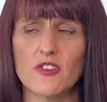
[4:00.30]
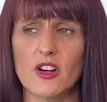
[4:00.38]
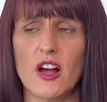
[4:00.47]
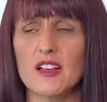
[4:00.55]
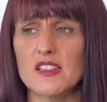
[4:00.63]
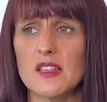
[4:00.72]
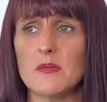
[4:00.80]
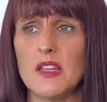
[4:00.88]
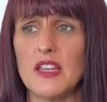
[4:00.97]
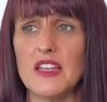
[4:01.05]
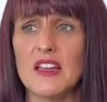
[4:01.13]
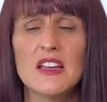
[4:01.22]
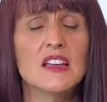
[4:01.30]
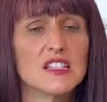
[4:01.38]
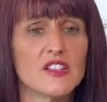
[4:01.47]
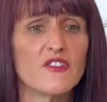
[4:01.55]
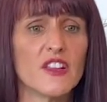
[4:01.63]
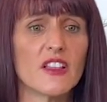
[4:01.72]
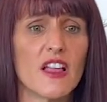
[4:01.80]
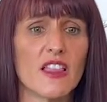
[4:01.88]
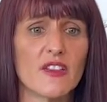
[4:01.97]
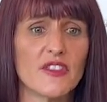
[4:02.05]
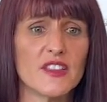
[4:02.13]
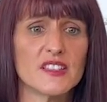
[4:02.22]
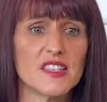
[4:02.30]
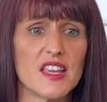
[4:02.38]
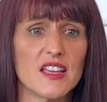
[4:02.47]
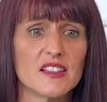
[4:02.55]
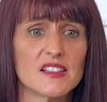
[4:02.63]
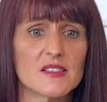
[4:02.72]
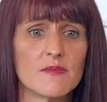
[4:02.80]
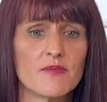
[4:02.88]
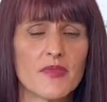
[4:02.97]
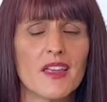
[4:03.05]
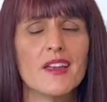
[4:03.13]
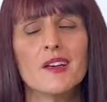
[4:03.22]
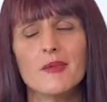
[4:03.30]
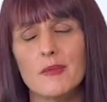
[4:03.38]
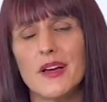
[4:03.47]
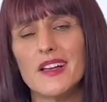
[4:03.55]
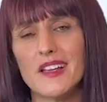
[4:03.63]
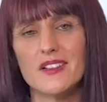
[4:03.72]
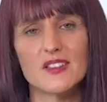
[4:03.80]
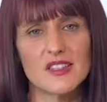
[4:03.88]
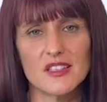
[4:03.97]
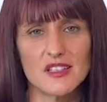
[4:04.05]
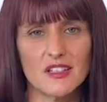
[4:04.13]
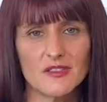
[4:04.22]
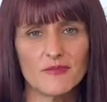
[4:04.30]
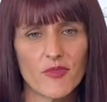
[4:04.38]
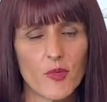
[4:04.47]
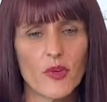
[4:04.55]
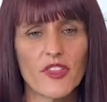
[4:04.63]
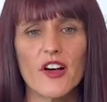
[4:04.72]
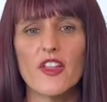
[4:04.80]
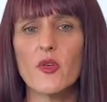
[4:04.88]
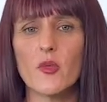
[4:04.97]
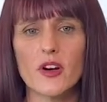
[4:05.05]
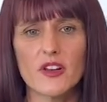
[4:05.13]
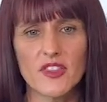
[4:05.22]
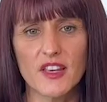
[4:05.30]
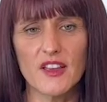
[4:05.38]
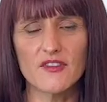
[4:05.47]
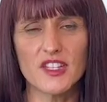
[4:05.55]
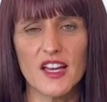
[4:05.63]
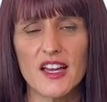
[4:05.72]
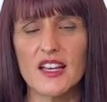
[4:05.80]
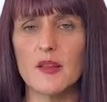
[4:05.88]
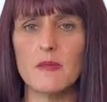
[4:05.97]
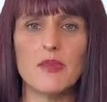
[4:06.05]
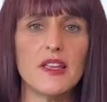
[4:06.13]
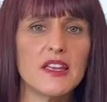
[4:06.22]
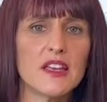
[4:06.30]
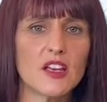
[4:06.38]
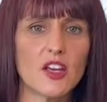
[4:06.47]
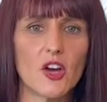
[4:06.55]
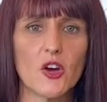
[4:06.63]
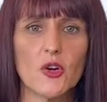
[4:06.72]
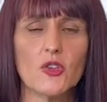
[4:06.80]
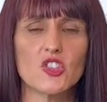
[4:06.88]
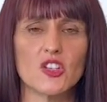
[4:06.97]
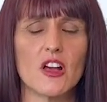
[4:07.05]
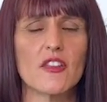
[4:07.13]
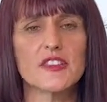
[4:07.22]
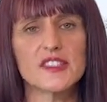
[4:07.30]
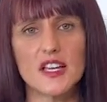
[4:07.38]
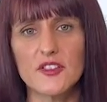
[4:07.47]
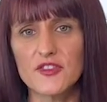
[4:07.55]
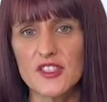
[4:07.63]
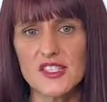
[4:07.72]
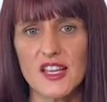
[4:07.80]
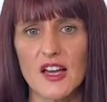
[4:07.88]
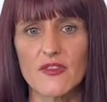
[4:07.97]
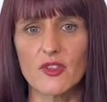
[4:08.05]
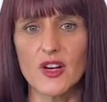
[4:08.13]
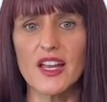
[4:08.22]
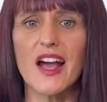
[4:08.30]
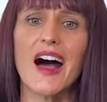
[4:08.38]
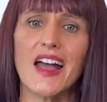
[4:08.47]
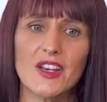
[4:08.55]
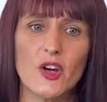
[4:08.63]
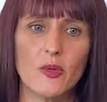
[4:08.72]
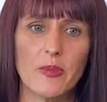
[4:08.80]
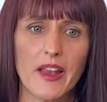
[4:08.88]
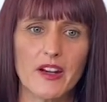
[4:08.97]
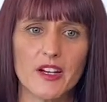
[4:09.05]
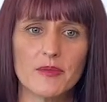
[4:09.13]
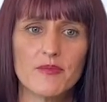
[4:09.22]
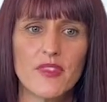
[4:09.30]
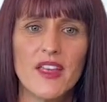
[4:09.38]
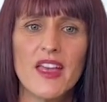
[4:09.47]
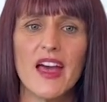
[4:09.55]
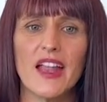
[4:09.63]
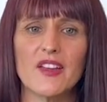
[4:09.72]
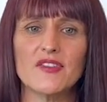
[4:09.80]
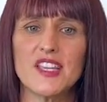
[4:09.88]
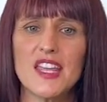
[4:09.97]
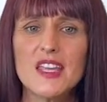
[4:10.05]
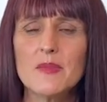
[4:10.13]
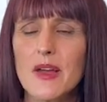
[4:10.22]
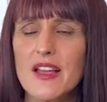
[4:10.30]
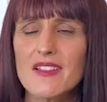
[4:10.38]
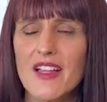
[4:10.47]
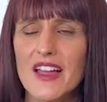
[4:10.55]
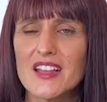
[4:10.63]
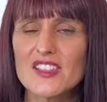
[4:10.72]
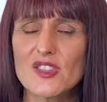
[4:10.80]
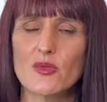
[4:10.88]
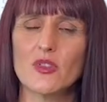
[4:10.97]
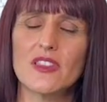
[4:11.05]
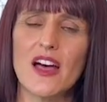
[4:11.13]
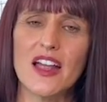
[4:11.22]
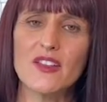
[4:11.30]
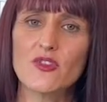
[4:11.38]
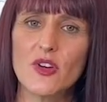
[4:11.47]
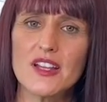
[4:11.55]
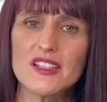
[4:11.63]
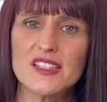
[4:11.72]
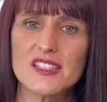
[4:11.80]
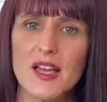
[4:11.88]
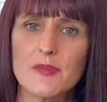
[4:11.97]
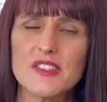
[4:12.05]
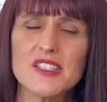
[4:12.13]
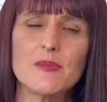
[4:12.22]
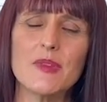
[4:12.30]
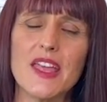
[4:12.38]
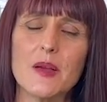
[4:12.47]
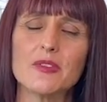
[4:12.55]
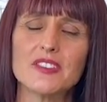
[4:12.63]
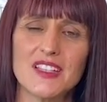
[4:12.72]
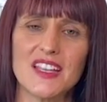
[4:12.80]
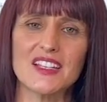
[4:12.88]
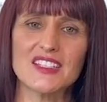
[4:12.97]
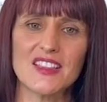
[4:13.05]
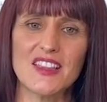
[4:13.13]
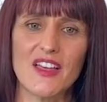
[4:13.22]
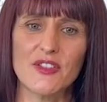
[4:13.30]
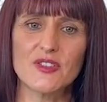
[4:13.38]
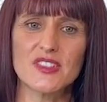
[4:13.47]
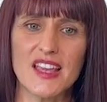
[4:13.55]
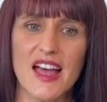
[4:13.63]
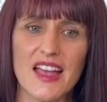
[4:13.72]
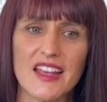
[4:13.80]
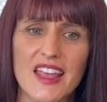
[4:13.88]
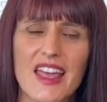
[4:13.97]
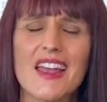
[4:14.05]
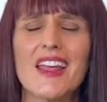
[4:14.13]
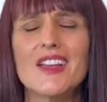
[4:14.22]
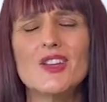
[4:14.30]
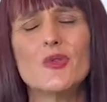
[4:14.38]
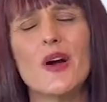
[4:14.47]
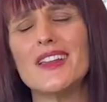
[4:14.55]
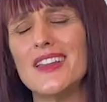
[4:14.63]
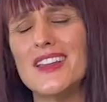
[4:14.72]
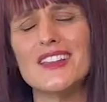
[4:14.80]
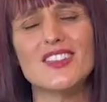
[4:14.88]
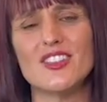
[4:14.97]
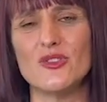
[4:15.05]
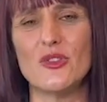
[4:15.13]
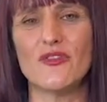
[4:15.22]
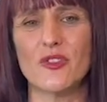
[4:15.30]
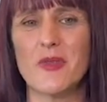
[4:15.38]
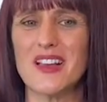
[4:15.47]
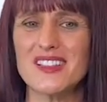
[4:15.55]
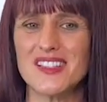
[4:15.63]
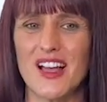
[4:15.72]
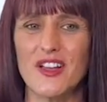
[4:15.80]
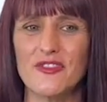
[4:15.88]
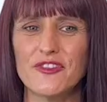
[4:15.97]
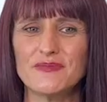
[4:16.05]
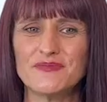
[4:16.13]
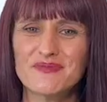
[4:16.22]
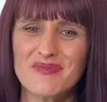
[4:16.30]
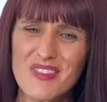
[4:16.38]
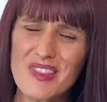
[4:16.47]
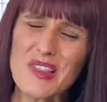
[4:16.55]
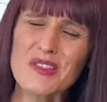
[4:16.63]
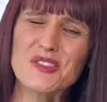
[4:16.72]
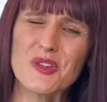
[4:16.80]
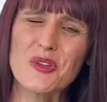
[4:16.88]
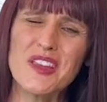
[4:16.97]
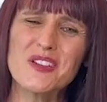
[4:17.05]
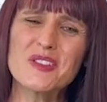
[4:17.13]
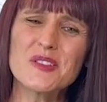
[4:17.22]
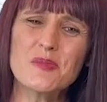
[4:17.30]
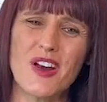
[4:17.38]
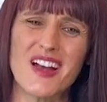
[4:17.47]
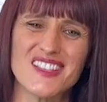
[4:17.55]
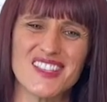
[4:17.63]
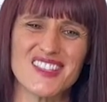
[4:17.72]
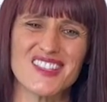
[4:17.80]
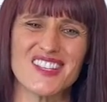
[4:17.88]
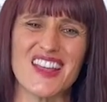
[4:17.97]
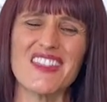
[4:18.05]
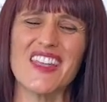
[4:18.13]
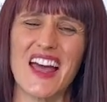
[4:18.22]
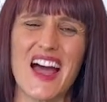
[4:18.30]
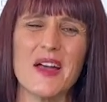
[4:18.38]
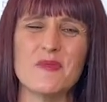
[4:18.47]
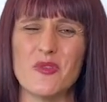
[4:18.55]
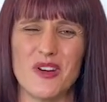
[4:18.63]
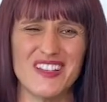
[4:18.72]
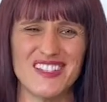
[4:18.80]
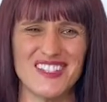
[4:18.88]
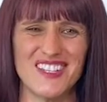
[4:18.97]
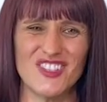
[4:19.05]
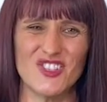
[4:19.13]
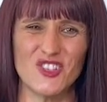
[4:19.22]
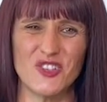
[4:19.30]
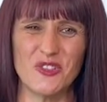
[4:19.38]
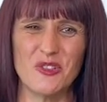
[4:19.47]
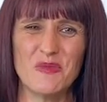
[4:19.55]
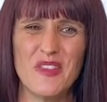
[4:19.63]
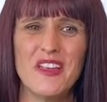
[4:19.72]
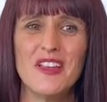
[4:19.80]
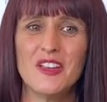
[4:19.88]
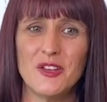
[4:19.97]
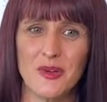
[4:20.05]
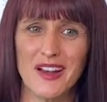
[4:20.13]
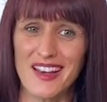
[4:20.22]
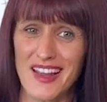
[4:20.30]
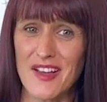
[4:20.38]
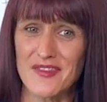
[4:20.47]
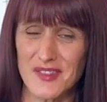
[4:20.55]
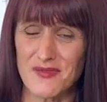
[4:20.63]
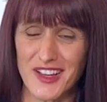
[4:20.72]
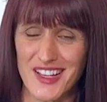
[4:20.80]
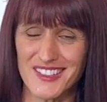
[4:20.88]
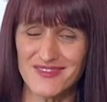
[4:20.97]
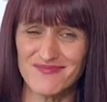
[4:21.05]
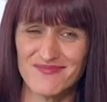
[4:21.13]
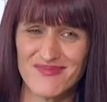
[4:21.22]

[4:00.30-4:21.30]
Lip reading: for causing me to feel all of these things. But here's the deal. With all the work that I've done and being a coach and all the self-discovery, I know better. And I've taken my clients through a lot of great steps to be able to get to the other side, and I knew I needed to do it for myself. So here's a process today that I'm going to teach you. You ready to have some fun?